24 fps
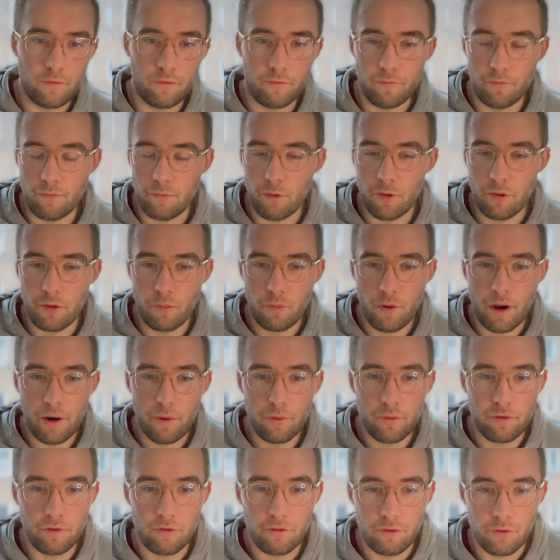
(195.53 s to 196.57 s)
for the
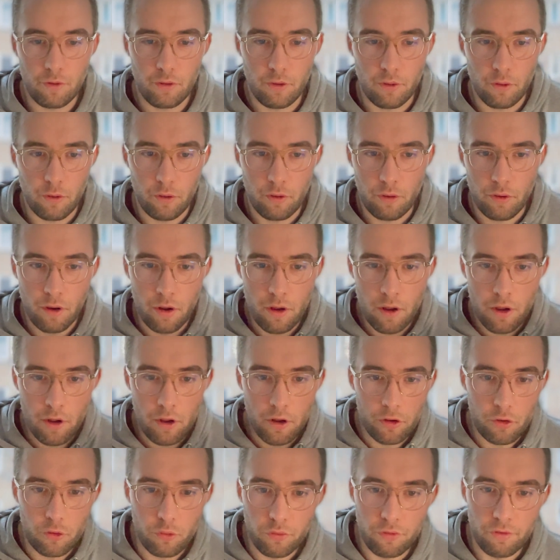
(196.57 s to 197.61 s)
viruses or
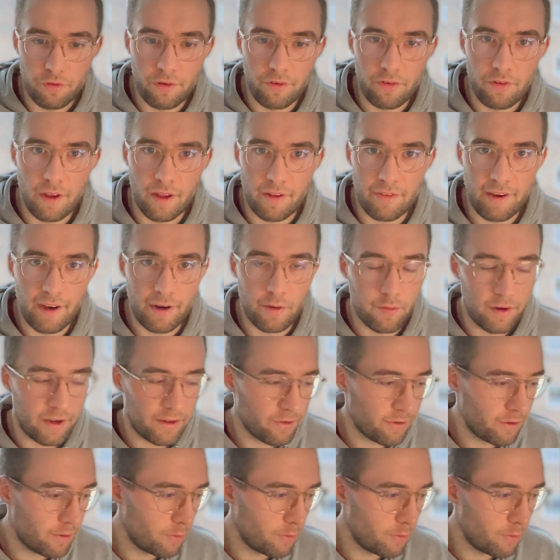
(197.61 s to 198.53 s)
use this attack vector?